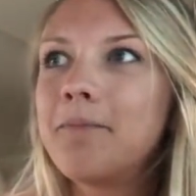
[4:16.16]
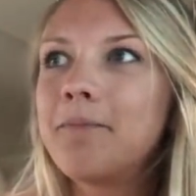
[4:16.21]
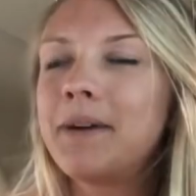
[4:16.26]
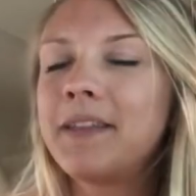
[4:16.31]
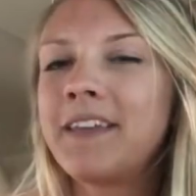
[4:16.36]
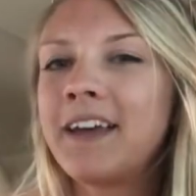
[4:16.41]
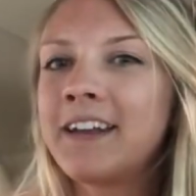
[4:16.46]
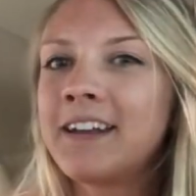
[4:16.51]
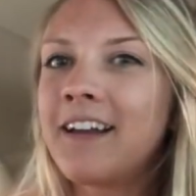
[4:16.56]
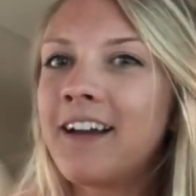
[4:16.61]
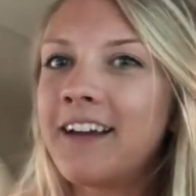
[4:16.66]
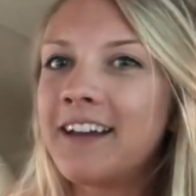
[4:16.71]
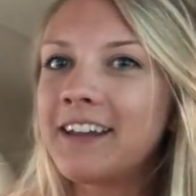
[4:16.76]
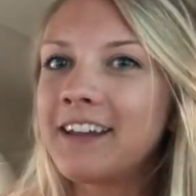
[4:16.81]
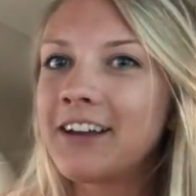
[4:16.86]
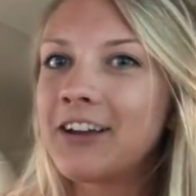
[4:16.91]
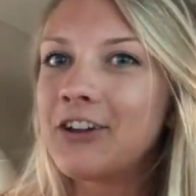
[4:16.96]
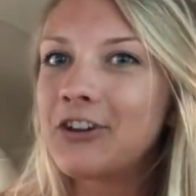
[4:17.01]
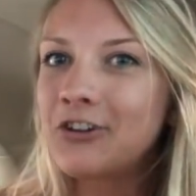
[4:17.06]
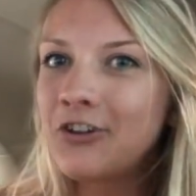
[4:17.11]
But then,
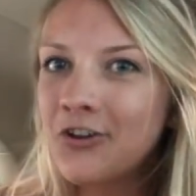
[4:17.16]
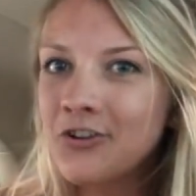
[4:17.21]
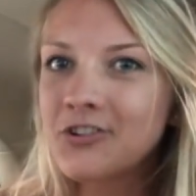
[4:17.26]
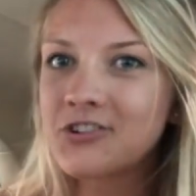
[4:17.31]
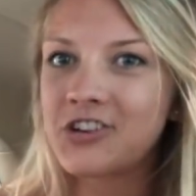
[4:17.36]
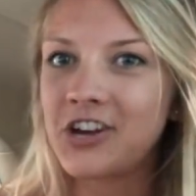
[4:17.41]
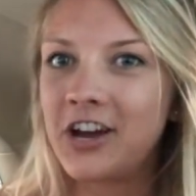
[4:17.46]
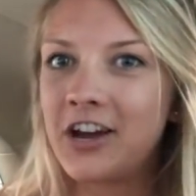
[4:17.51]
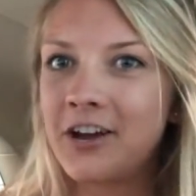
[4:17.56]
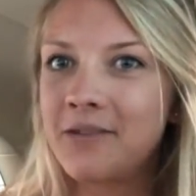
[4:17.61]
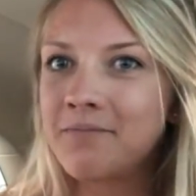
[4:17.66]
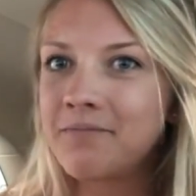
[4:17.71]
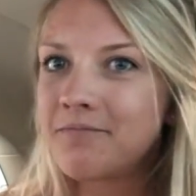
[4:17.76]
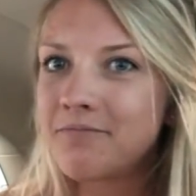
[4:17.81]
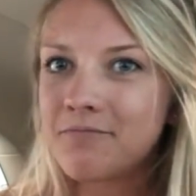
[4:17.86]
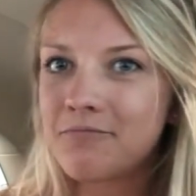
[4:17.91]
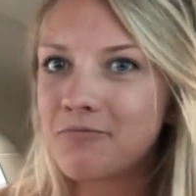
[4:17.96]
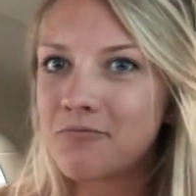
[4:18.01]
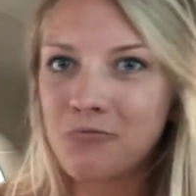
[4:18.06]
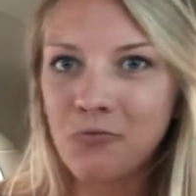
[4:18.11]
like, long
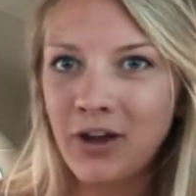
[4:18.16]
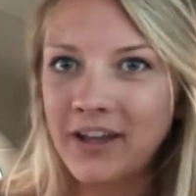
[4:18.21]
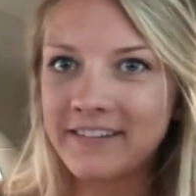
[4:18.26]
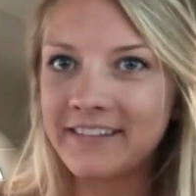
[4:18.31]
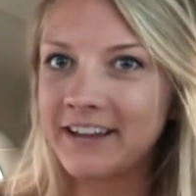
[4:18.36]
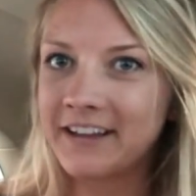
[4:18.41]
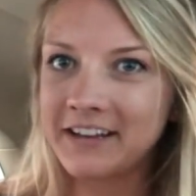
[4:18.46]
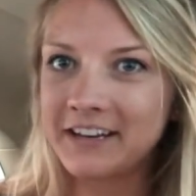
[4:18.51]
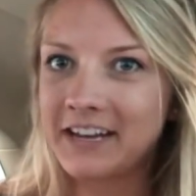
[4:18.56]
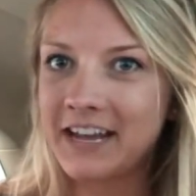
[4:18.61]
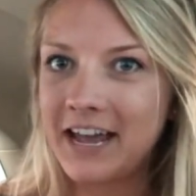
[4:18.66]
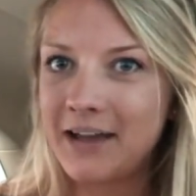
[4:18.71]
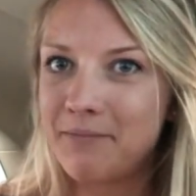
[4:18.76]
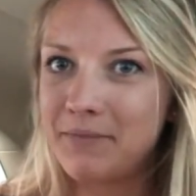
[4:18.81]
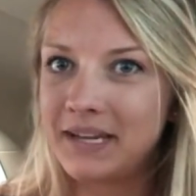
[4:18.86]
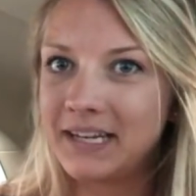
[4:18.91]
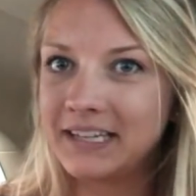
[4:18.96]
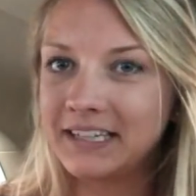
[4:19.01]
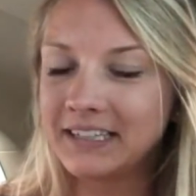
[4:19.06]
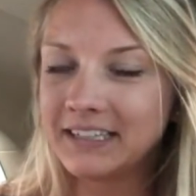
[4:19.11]
term, where's that gonna get
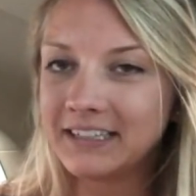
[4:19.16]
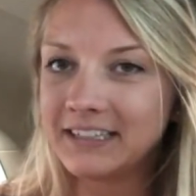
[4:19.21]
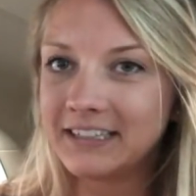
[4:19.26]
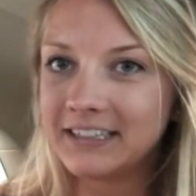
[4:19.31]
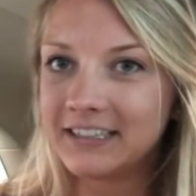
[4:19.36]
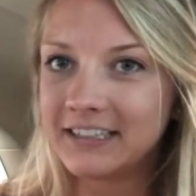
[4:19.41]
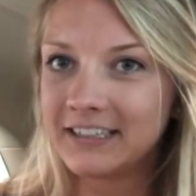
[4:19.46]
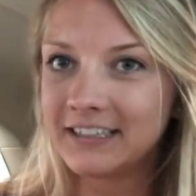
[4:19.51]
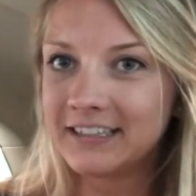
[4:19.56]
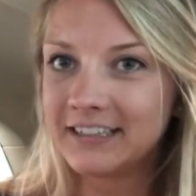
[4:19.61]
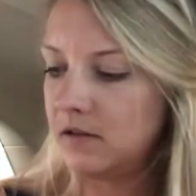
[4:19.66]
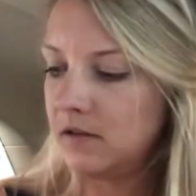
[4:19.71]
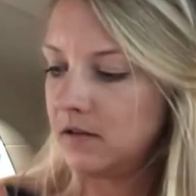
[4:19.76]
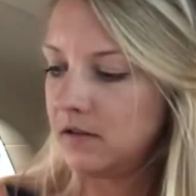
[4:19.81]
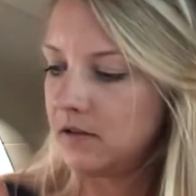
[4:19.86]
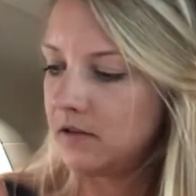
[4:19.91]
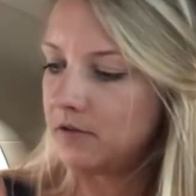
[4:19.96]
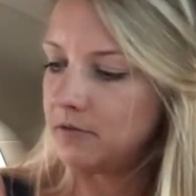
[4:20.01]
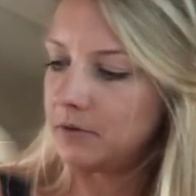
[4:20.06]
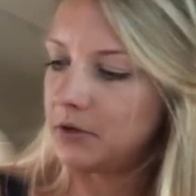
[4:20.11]
me?
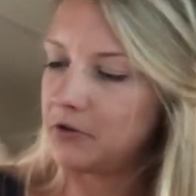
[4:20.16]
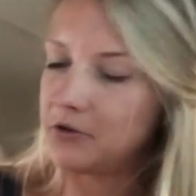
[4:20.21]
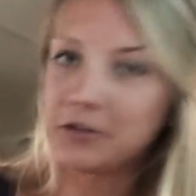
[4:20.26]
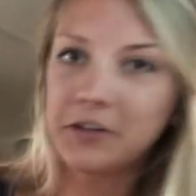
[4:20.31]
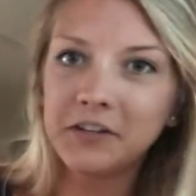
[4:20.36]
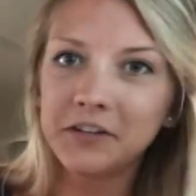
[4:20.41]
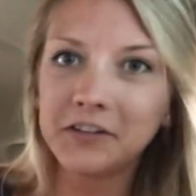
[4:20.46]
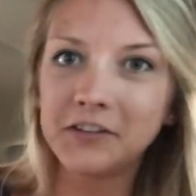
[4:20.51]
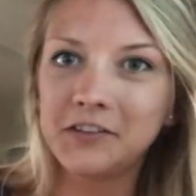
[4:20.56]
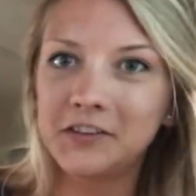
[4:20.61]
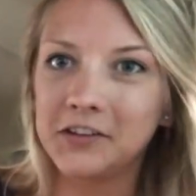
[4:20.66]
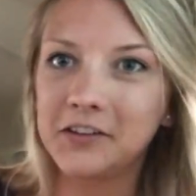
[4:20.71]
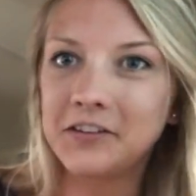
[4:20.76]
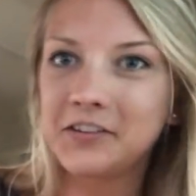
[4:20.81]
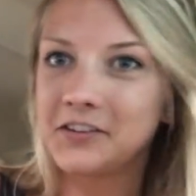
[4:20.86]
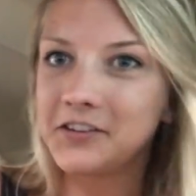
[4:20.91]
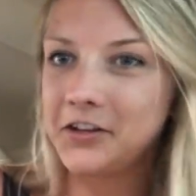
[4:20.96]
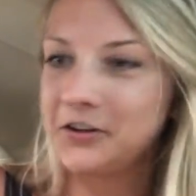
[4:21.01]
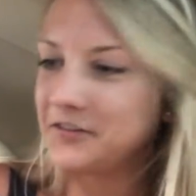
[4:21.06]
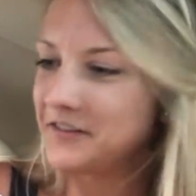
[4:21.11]
Oh my God,
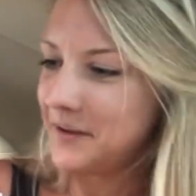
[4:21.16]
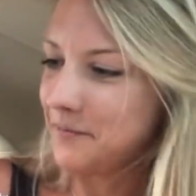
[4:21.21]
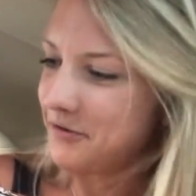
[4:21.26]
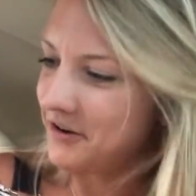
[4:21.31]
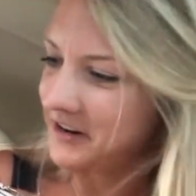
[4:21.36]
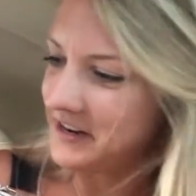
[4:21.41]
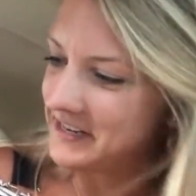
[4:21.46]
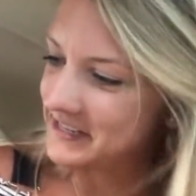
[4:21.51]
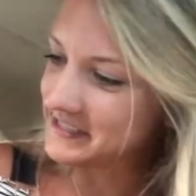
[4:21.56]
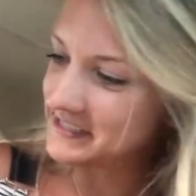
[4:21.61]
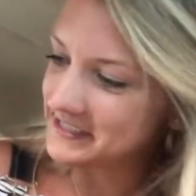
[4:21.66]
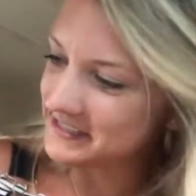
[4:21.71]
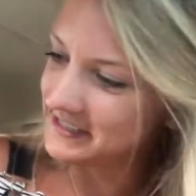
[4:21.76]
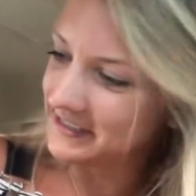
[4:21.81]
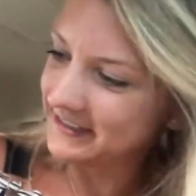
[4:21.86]
so separated.